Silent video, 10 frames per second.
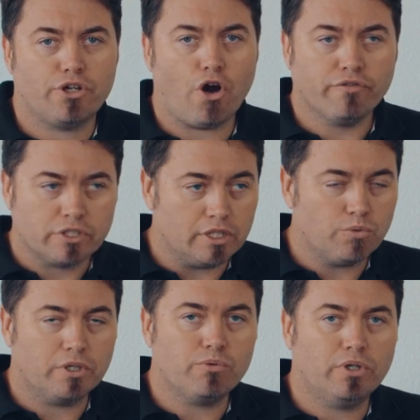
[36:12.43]
Obviously,
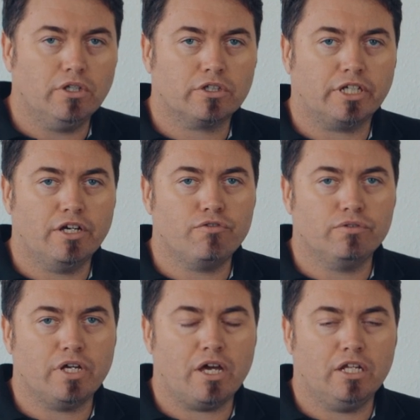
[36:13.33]
when we're looking at
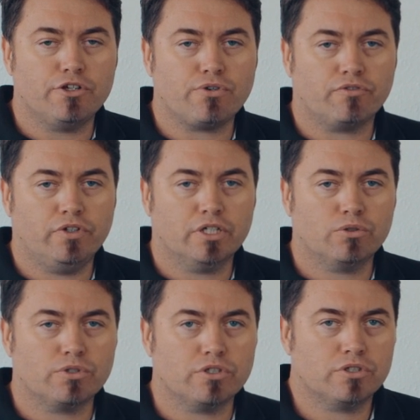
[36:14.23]
electric
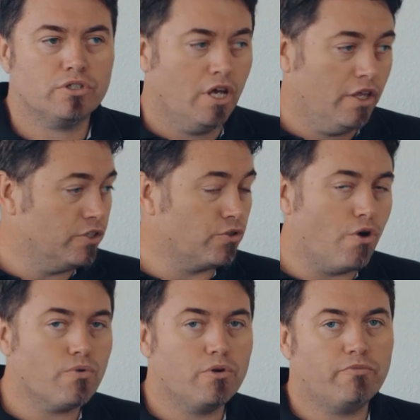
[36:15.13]
vehicles, there's
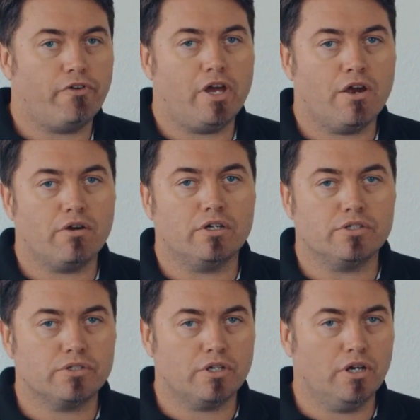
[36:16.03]
no room for error.
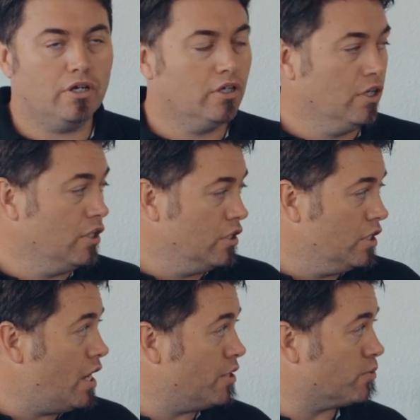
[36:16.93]
So
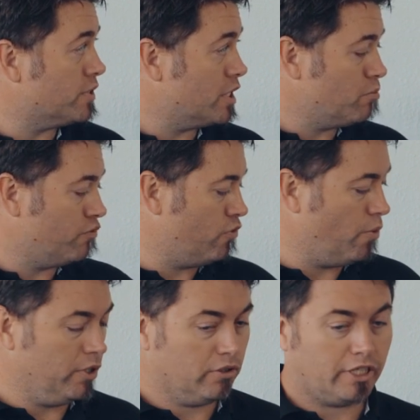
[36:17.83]
as we've seen before,
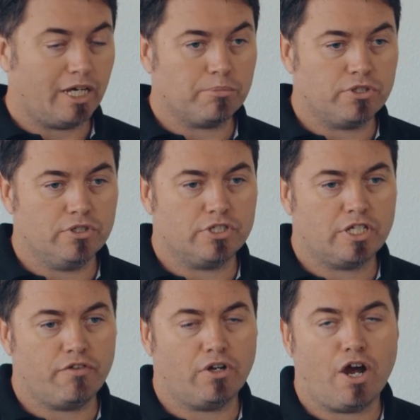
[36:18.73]
we're looking up to
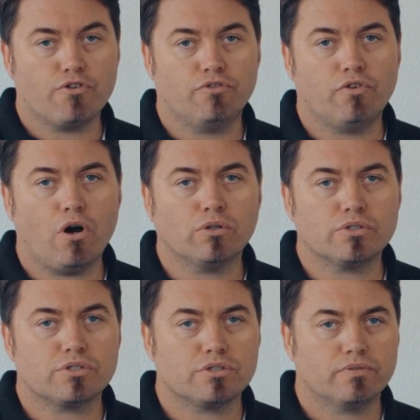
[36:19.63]
700
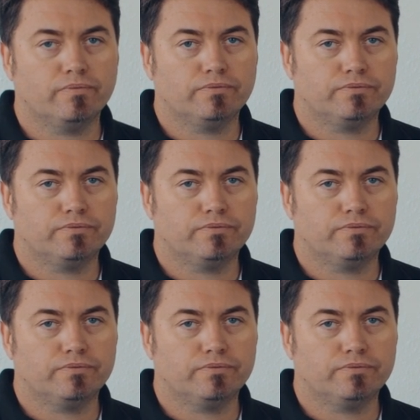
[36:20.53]
volts.